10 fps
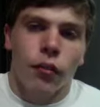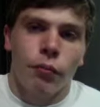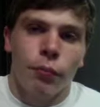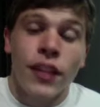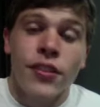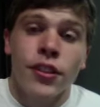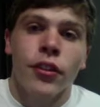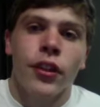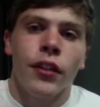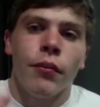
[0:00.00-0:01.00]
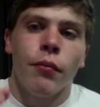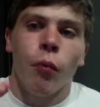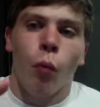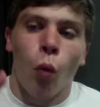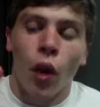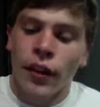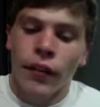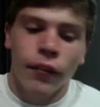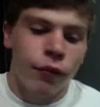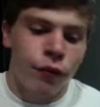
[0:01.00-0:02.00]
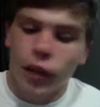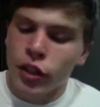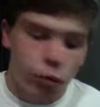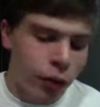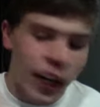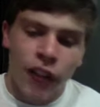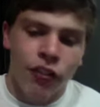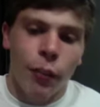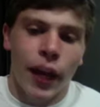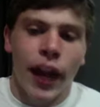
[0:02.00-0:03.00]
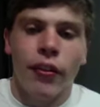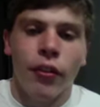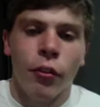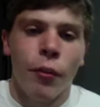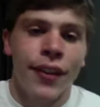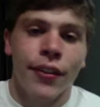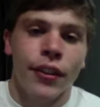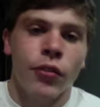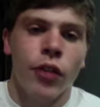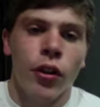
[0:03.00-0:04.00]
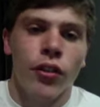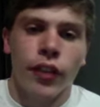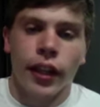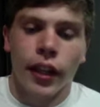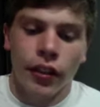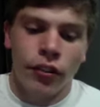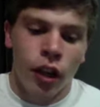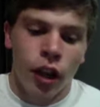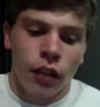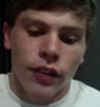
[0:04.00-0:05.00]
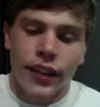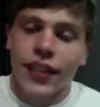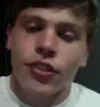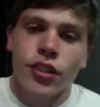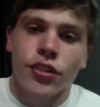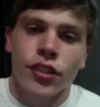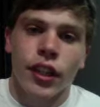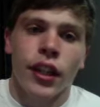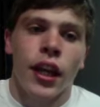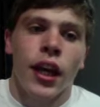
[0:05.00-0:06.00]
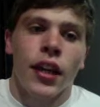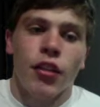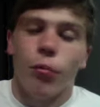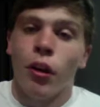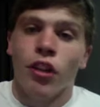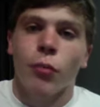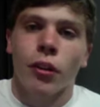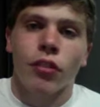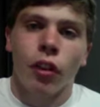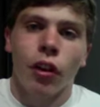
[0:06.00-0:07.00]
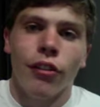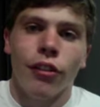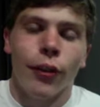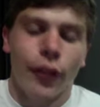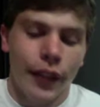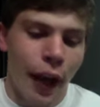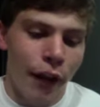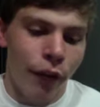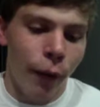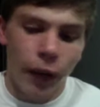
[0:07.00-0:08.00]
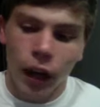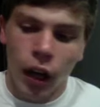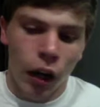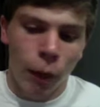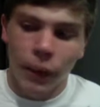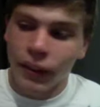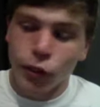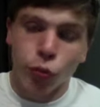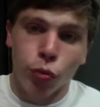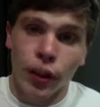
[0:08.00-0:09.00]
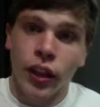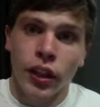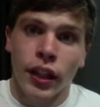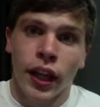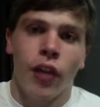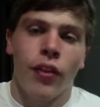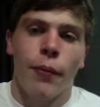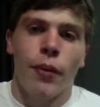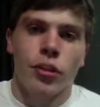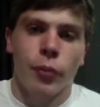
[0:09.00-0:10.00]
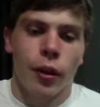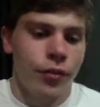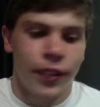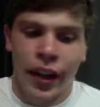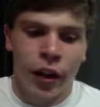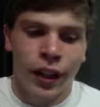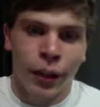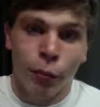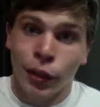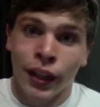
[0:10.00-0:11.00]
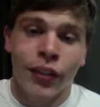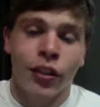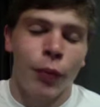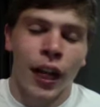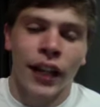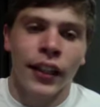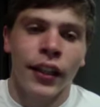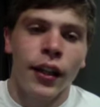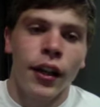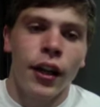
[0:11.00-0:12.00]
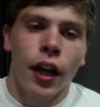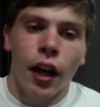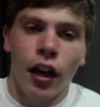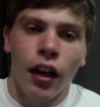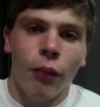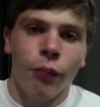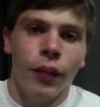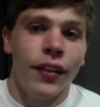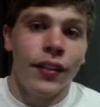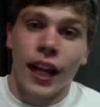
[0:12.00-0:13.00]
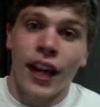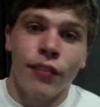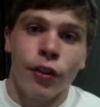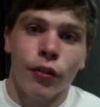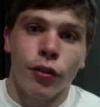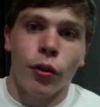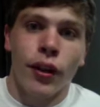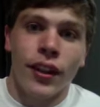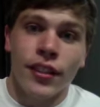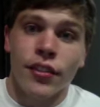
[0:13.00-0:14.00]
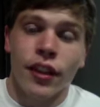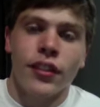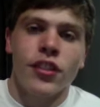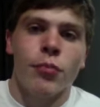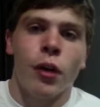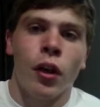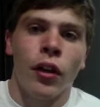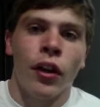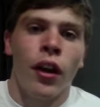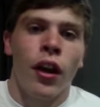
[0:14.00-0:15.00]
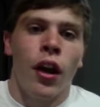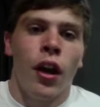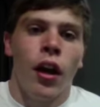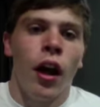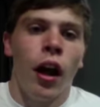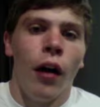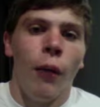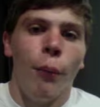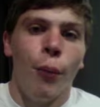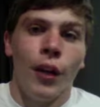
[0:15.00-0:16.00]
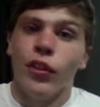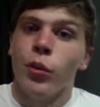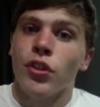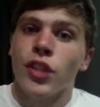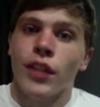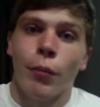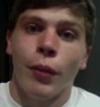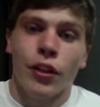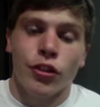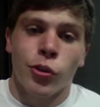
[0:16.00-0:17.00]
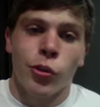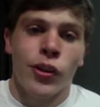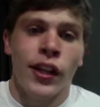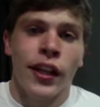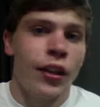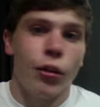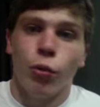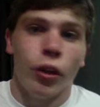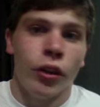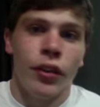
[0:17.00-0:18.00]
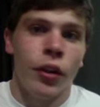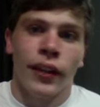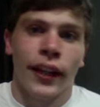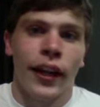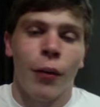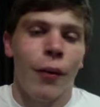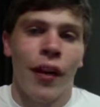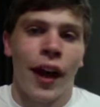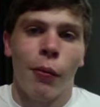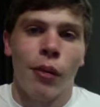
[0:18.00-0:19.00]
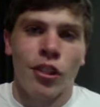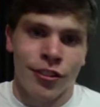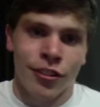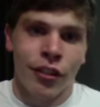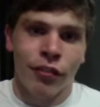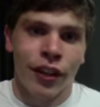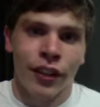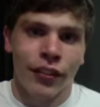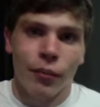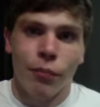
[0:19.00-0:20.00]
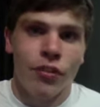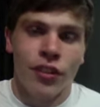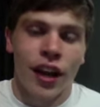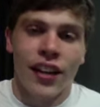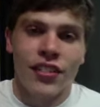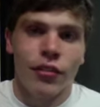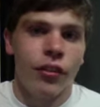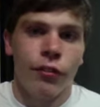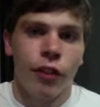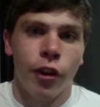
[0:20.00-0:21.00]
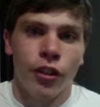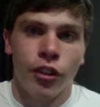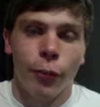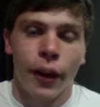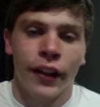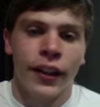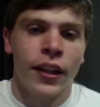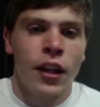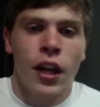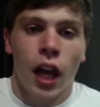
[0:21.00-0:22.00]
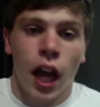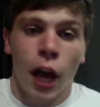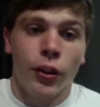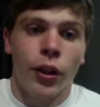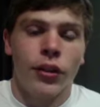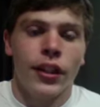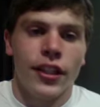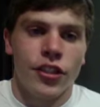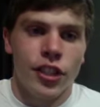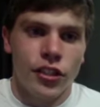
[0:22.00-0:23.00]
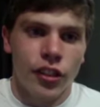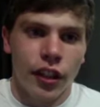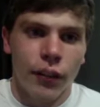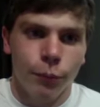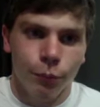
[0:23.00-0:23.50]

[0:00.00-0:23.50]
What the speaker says: Basically, first, right off the bat, the main thing you notice is the HTC is much larger than the iPhone. If you really care that much about carrying a brick in your pocket, the iPhone 4 is slightly smaller. But if you wish to have a bigger screen and you really don't care about how much that's going to affect the size of the phone in your pocket, I would go with the HTC.